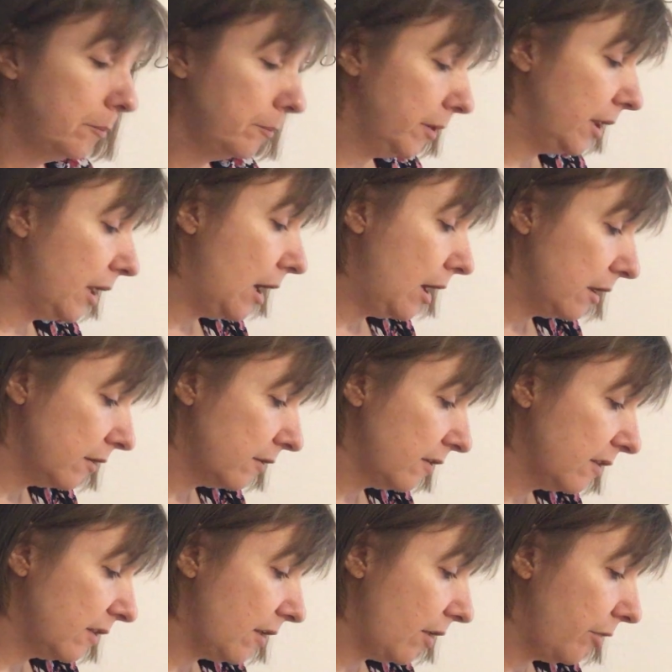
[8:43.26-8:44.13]

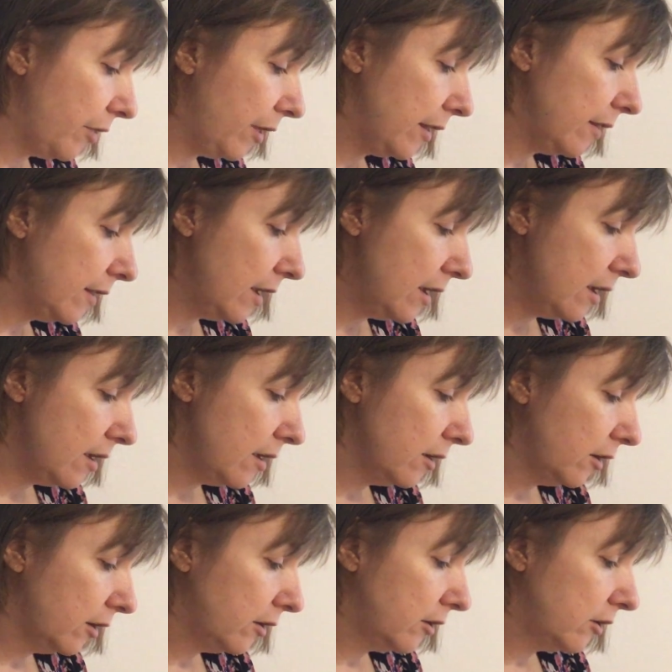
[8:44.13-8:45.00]
plus then they
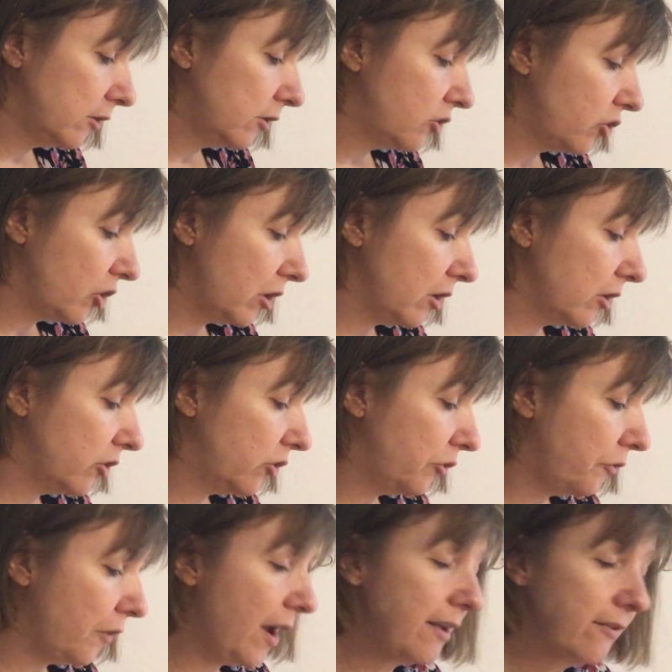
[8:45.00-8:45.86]
charge
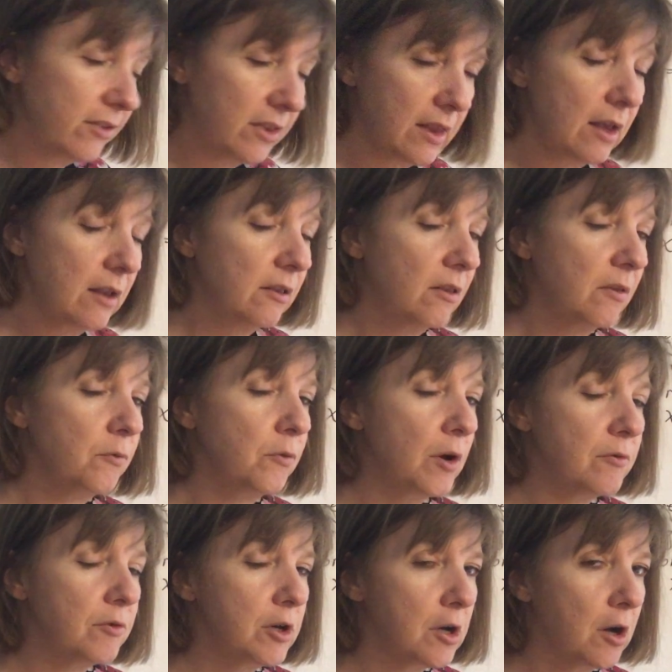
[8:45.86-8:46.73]
5 cents for
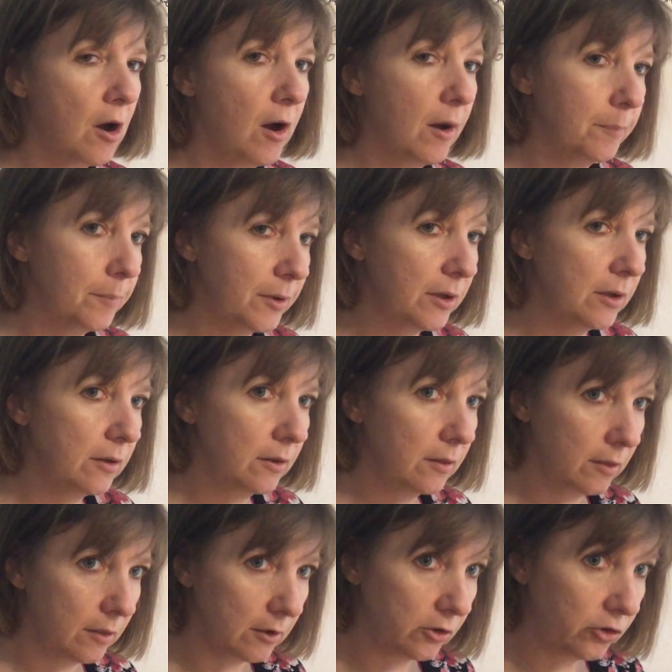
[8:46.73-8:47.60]
every copy
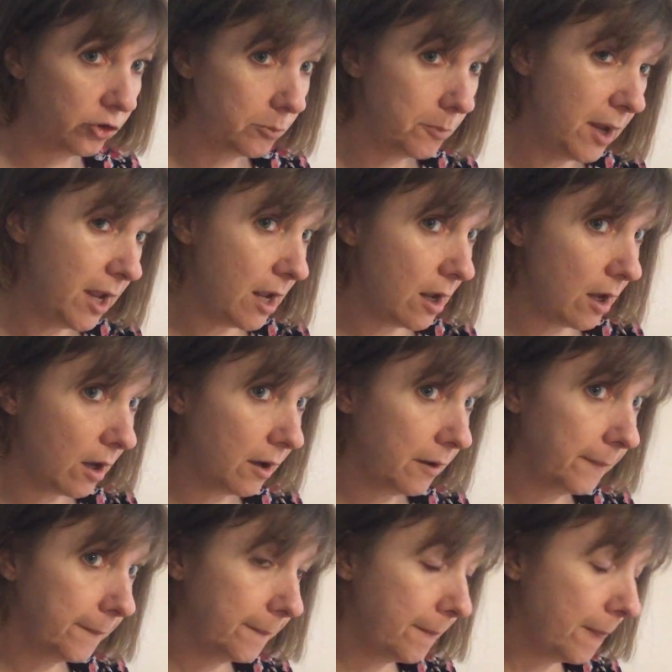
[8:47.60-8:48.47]
that you make.
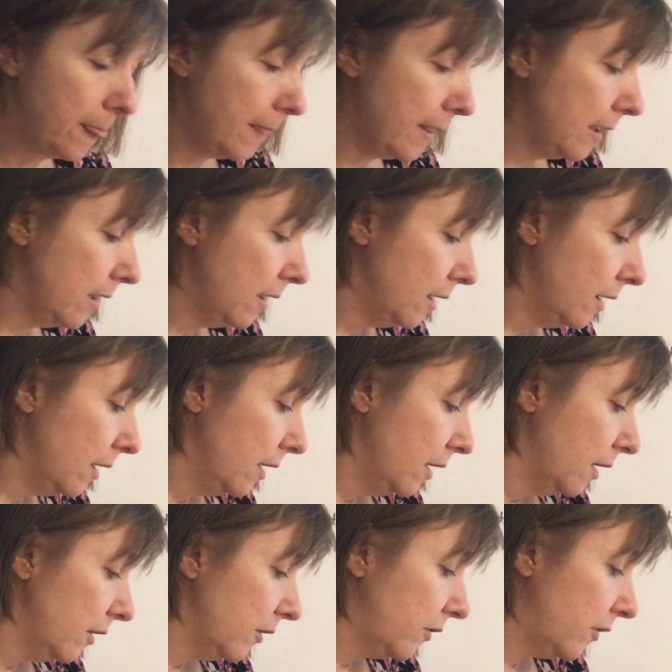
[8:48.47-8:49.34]

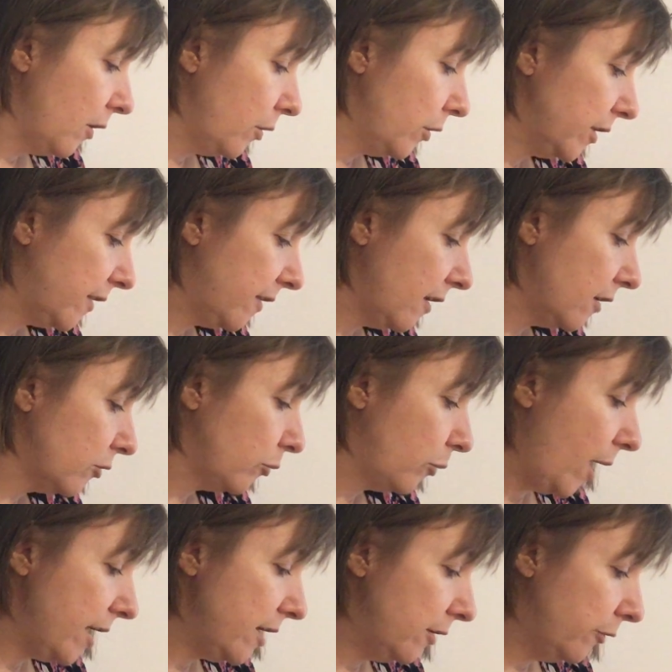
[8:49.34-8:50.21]
So it says
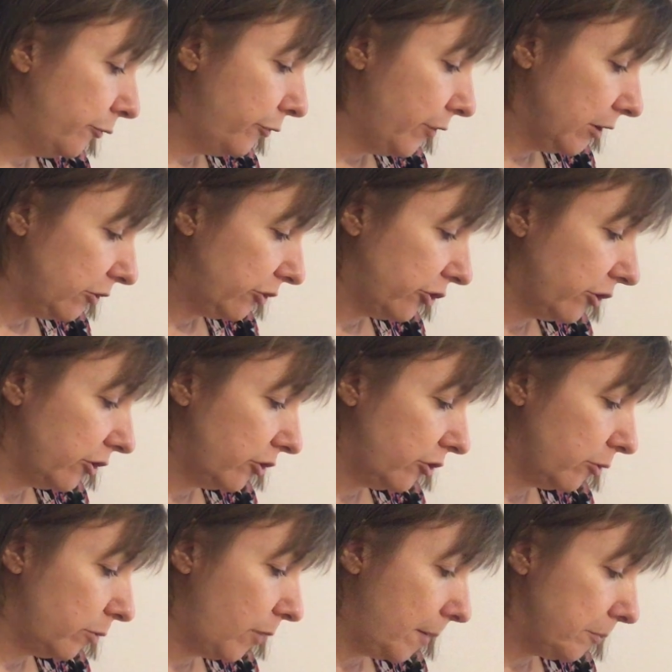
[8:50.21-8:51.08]
write a function
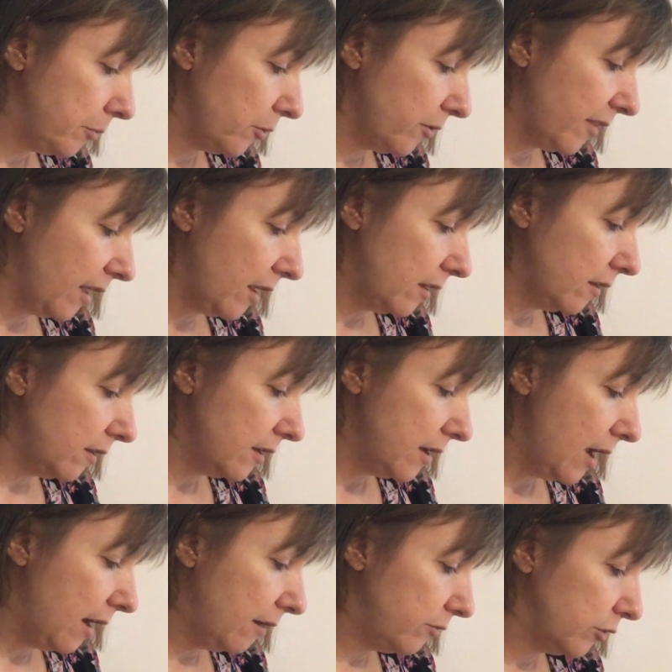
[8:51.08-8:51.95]
to represent
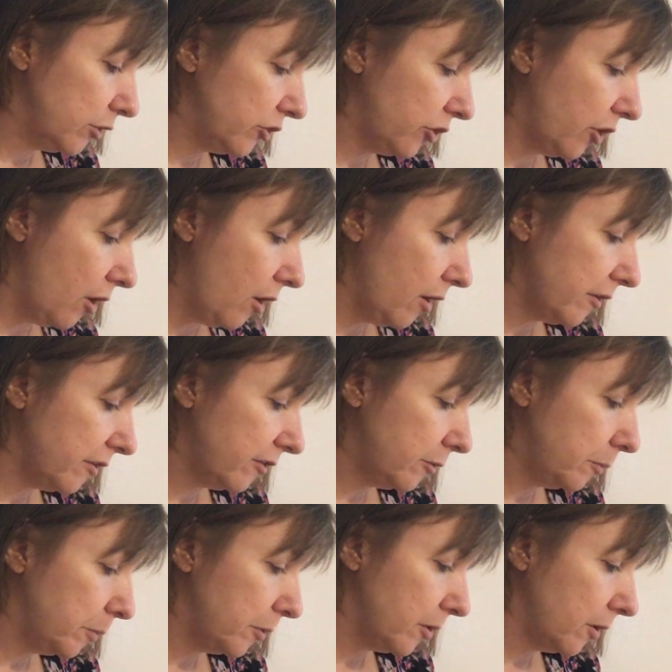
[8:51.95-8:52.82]
the average
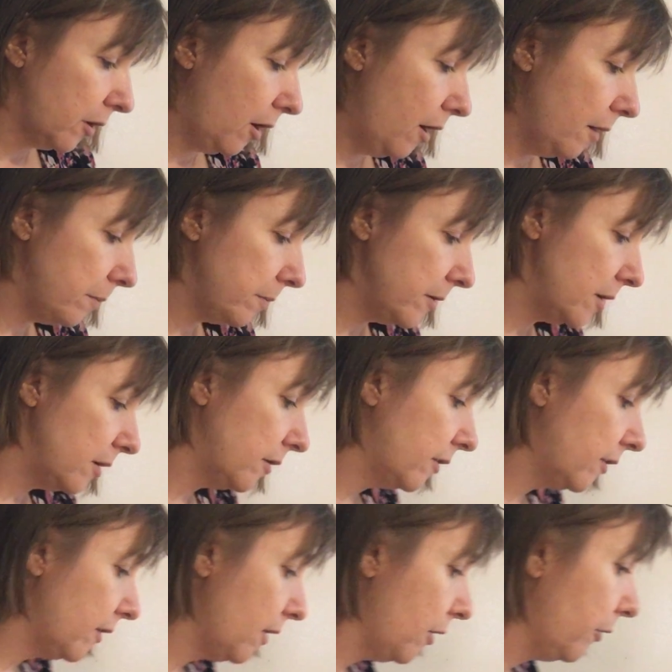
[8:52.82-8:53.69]
cost per copy.
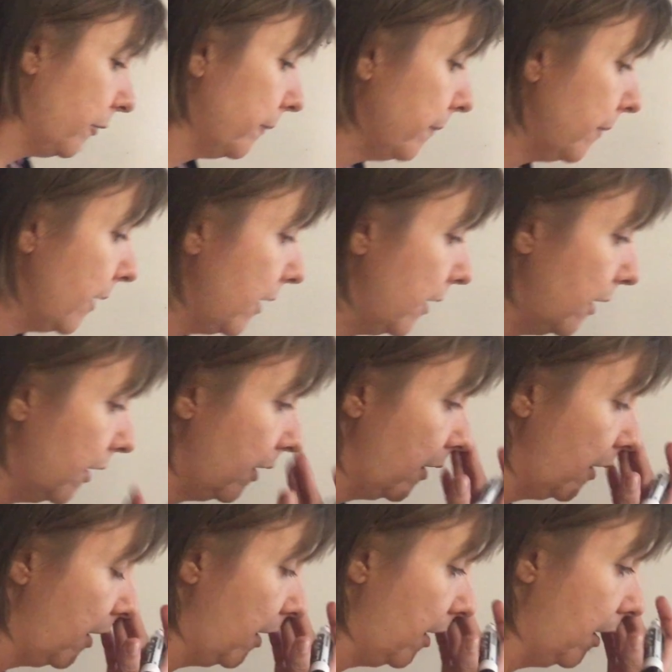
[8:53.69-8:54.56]
So
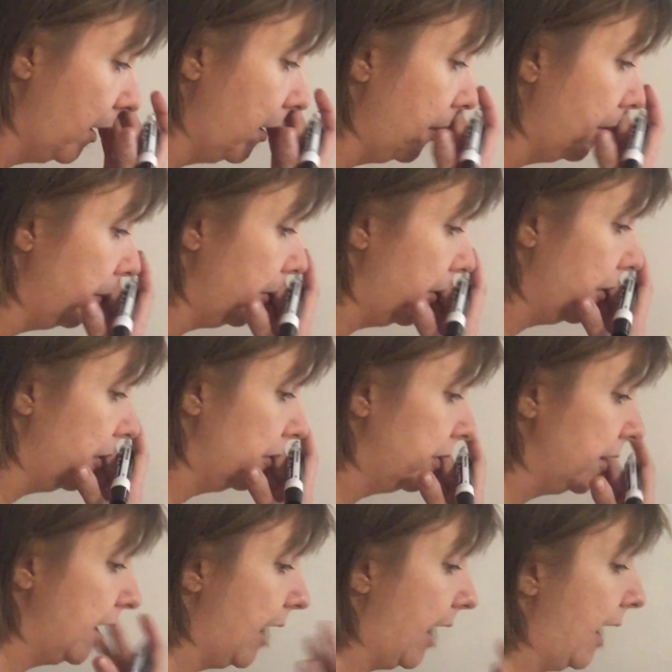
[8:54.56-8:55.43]

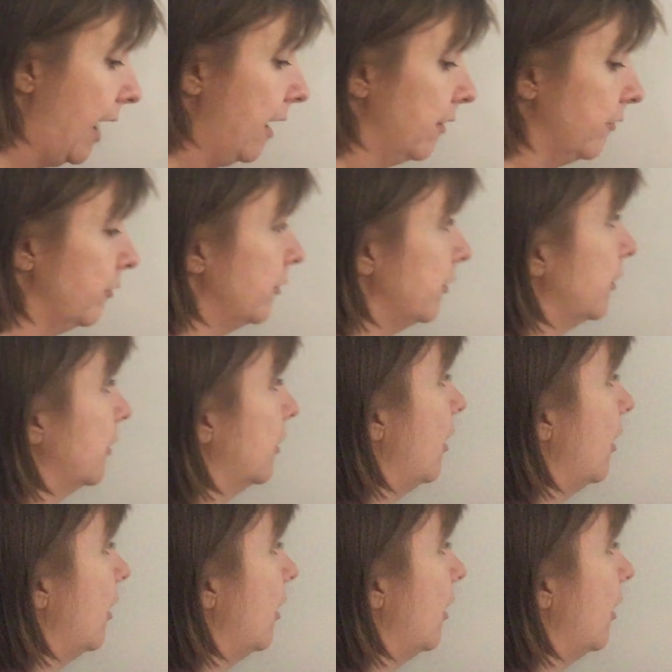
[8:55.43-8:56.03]
the